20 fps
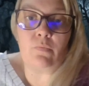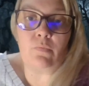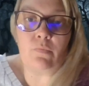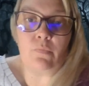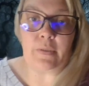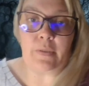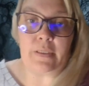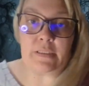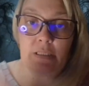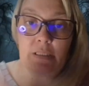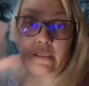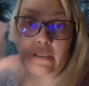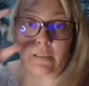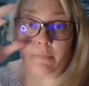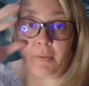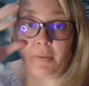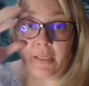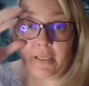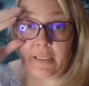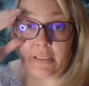we did a
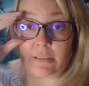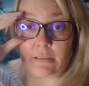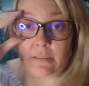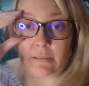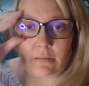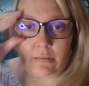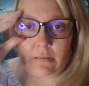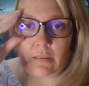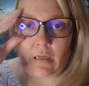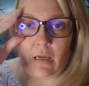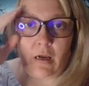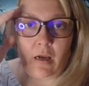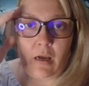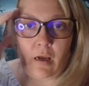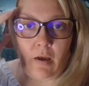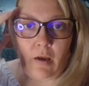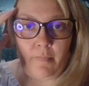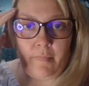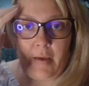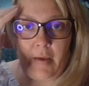place
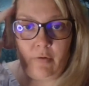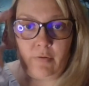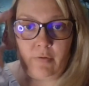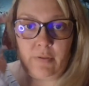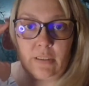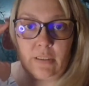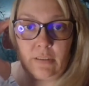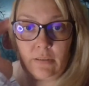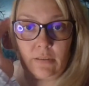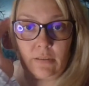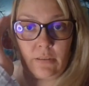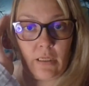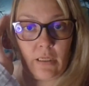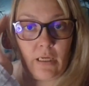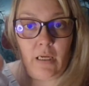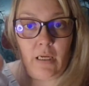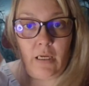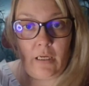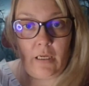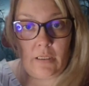out east,
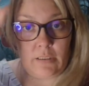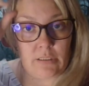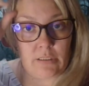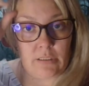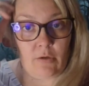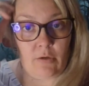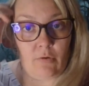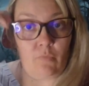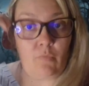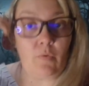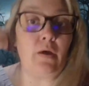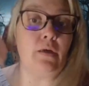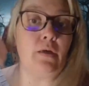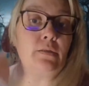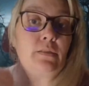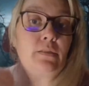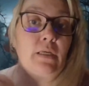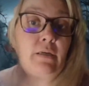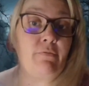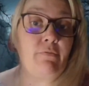and it
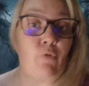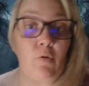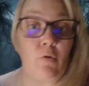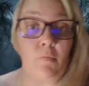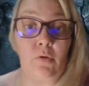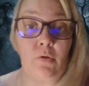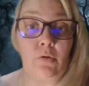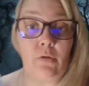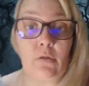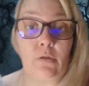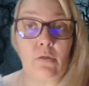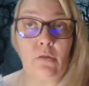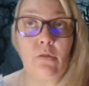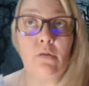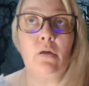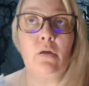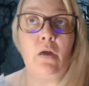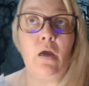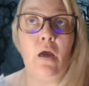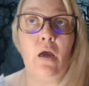was a former
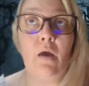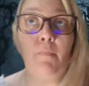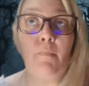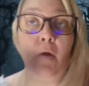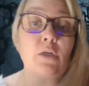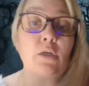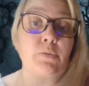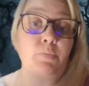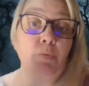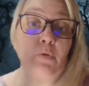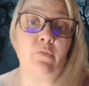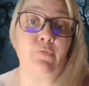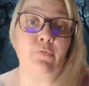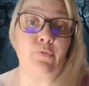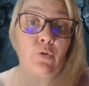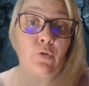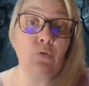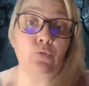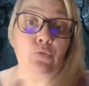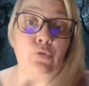hospital for
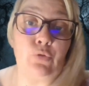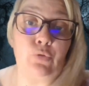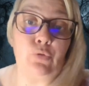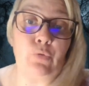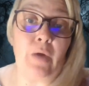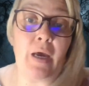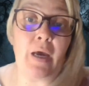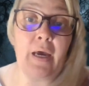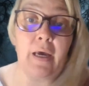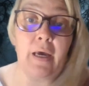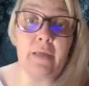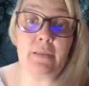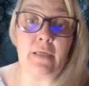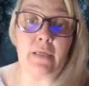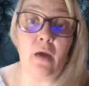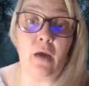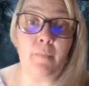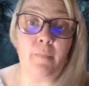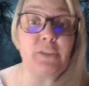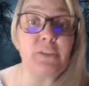those who had
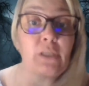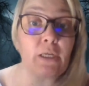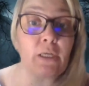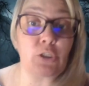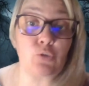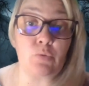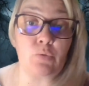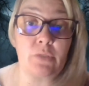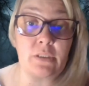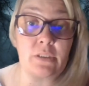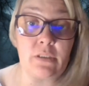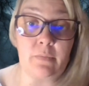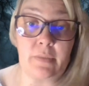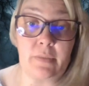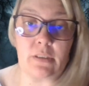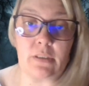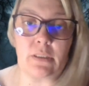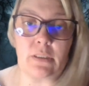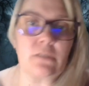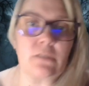intellectual
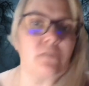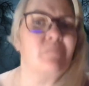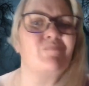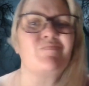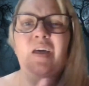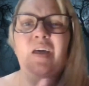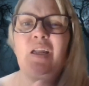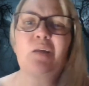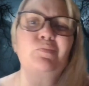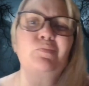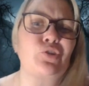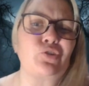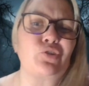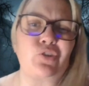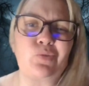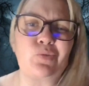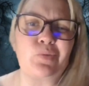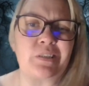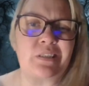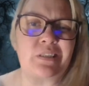disabilities. And I'm sure
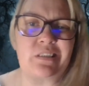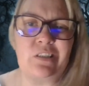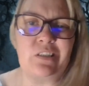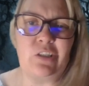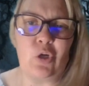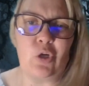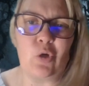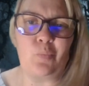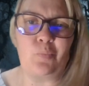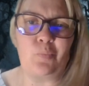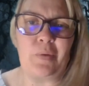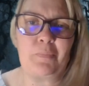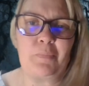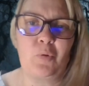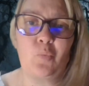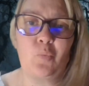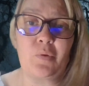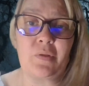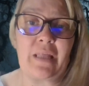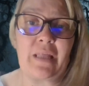there was,
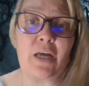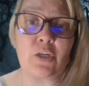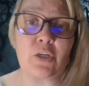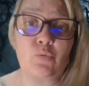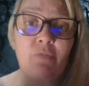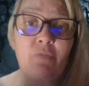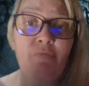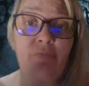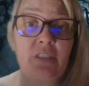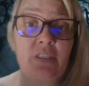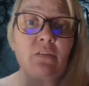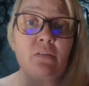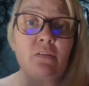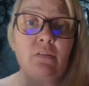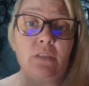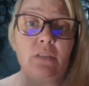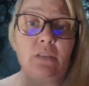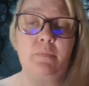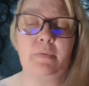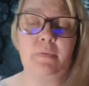people with actual physical
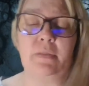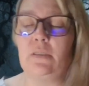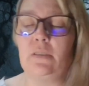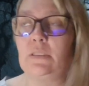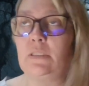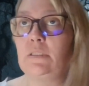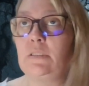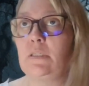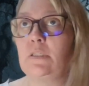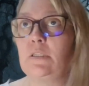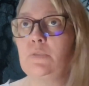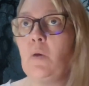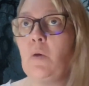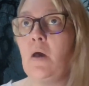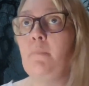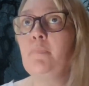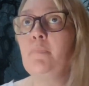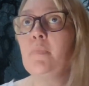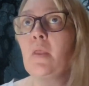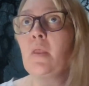disabilities there as
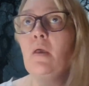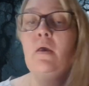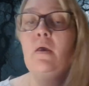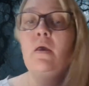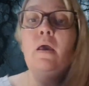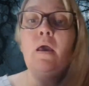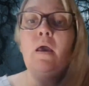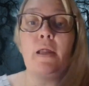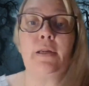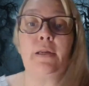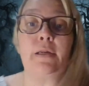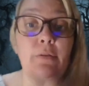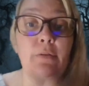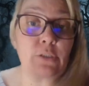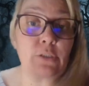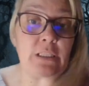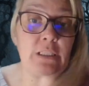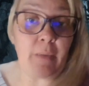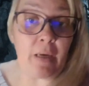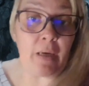well. And another
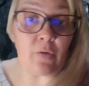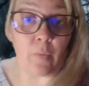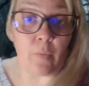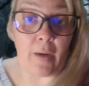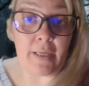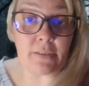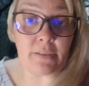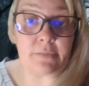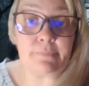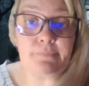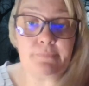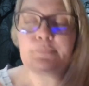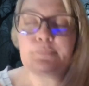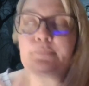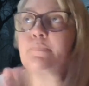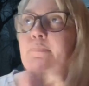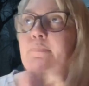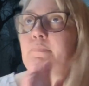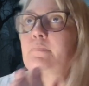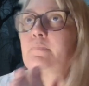team had went
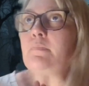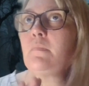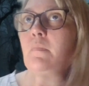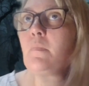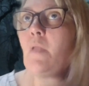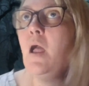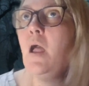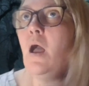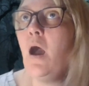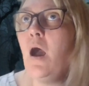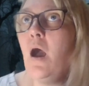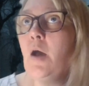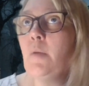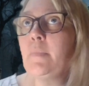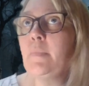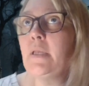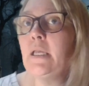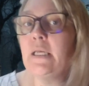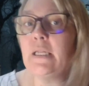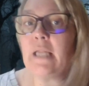
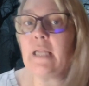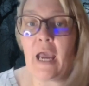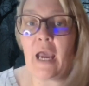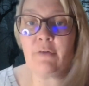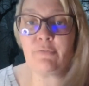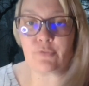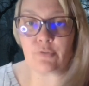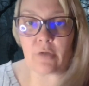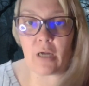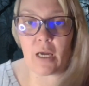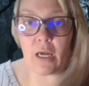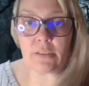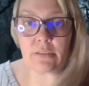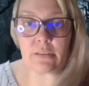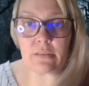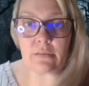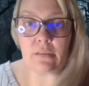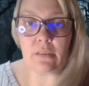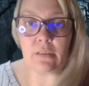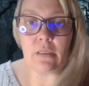in after
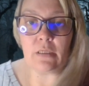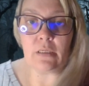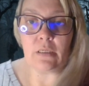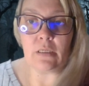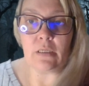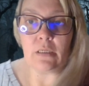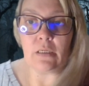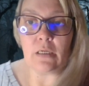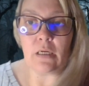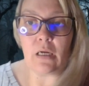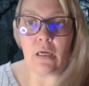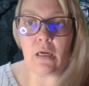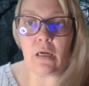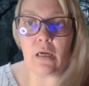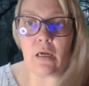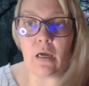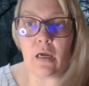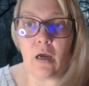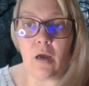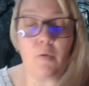us,
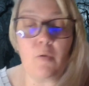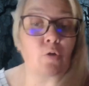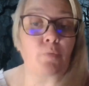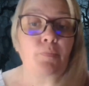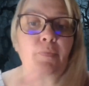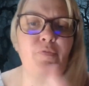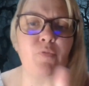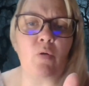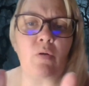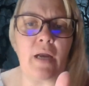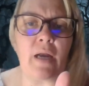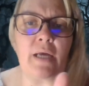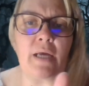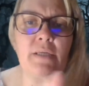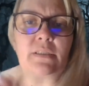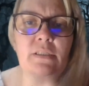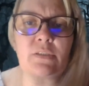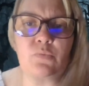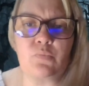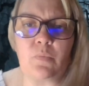or before
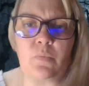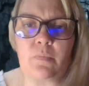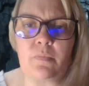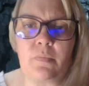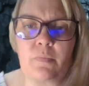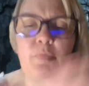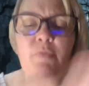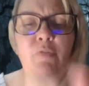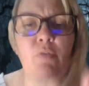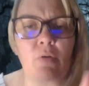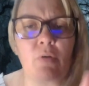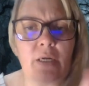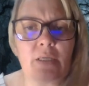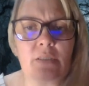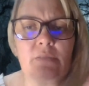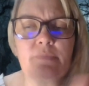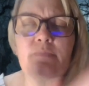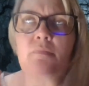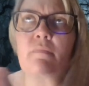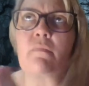us, as before
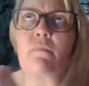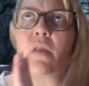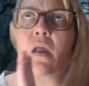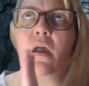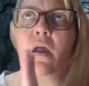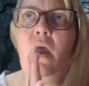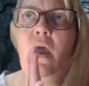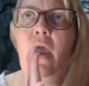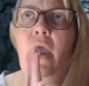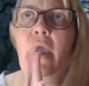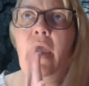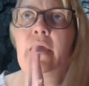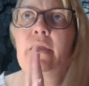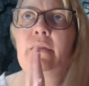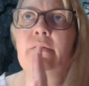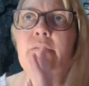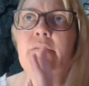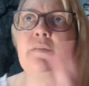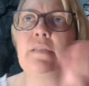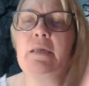us,
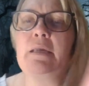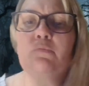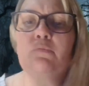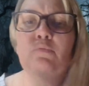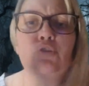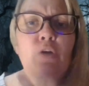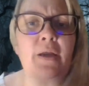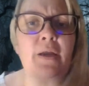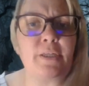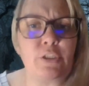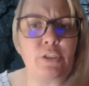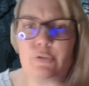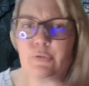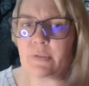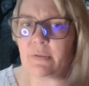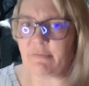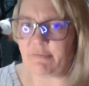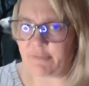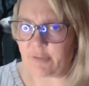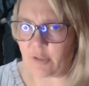and they were trying to do
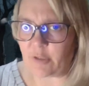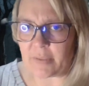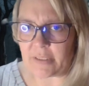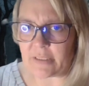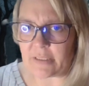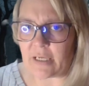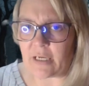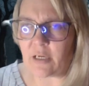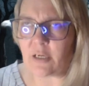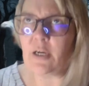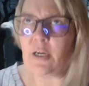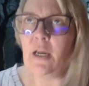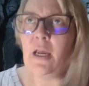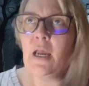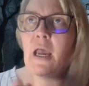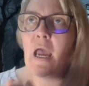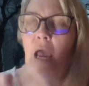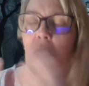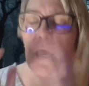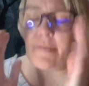some filming there,
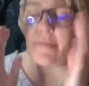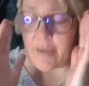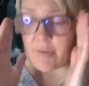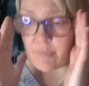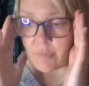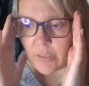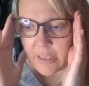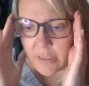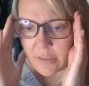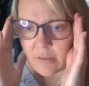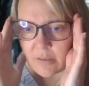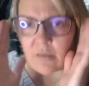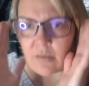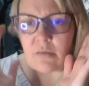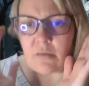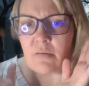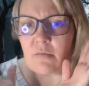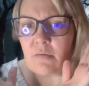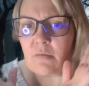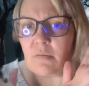and they were like
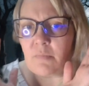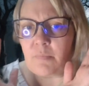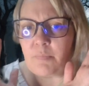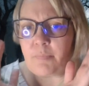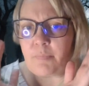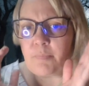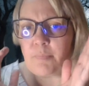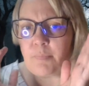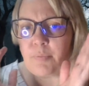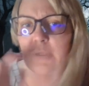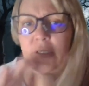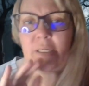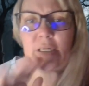putting